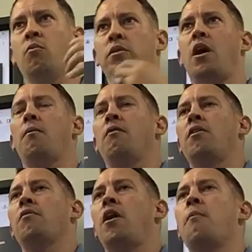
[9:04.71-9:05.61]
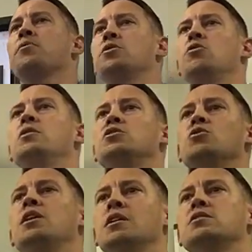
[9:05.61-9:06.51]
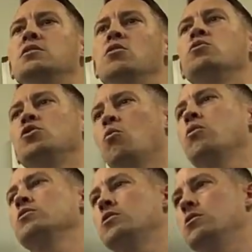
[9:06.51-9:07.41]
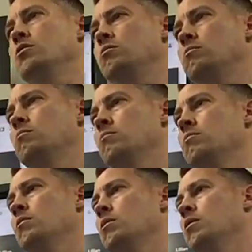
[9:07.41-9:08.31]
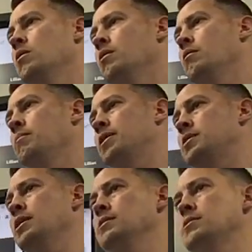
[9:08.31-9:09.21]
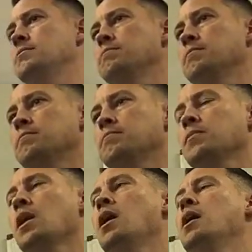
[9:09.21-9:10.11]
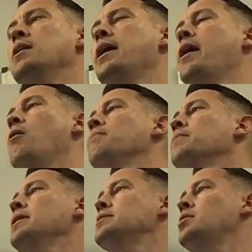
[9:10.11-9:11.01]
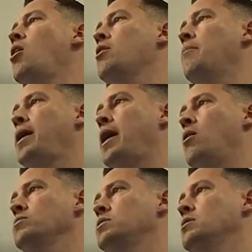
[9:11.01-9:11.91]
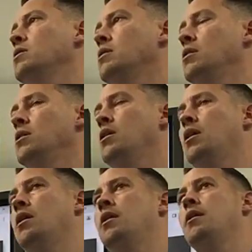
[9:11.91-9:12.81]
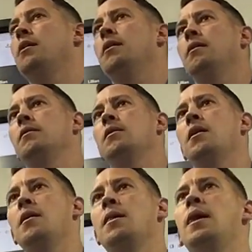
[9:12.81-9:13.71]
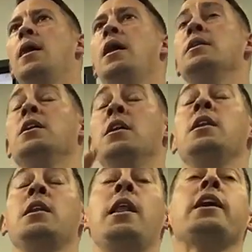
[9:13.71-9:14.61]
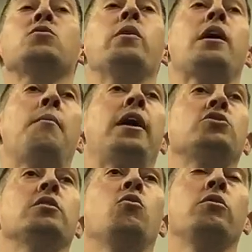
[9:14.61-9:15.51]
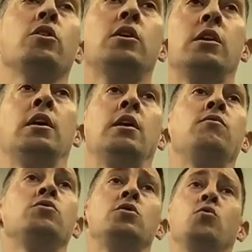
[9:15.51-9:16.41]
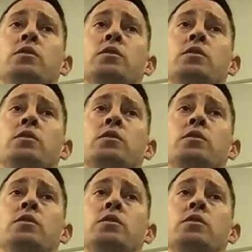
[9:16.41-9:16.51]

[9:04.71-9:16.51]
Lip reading: with all the opportunities to get us to do what you want us to do. Make sense? Now, let's talk about, and next week I'm actually going to give you 2